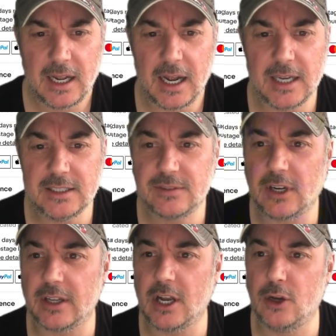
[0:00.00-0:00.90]
and you've
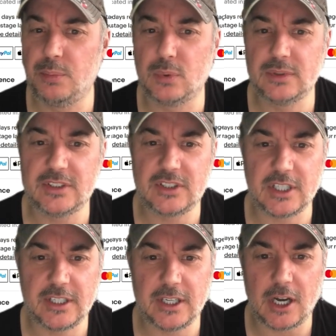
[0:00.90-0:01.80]
got the opal, the
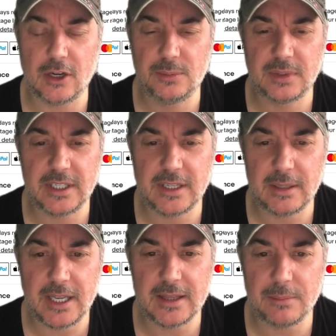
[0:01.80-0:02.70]
circular opal in
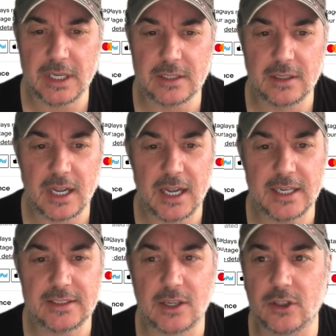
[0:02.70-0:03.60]
the middle, and
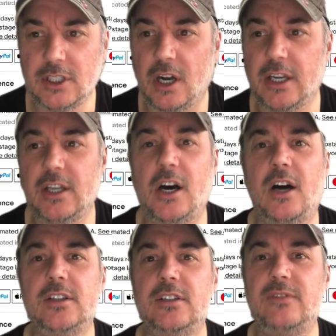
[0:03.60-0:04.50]
it's iconic
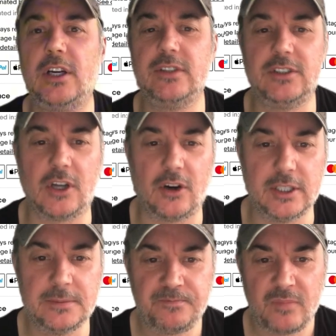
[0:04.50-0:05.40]
Art Nouveau
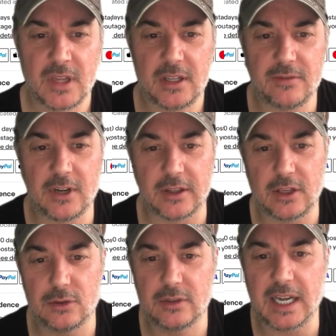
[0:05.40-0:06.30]
design. You've got
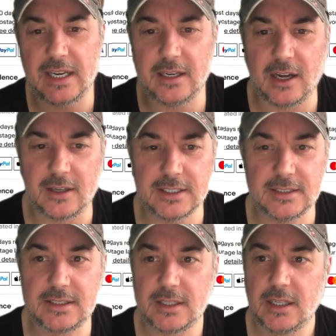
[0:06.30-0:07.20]
the organic
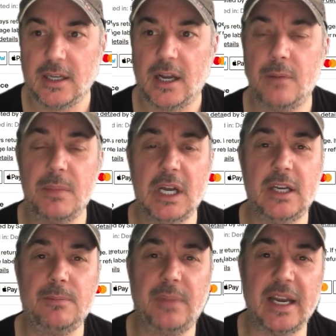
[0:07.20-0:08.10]
lines, and
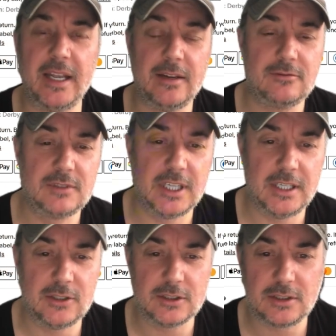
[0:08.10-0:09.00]
Murrle Bennett, really
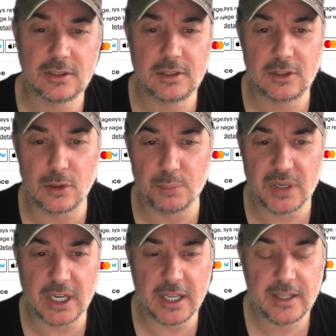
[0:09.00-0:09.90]
good
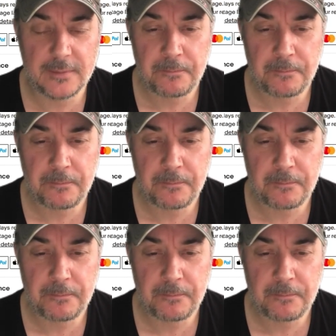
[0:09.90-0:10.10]
company.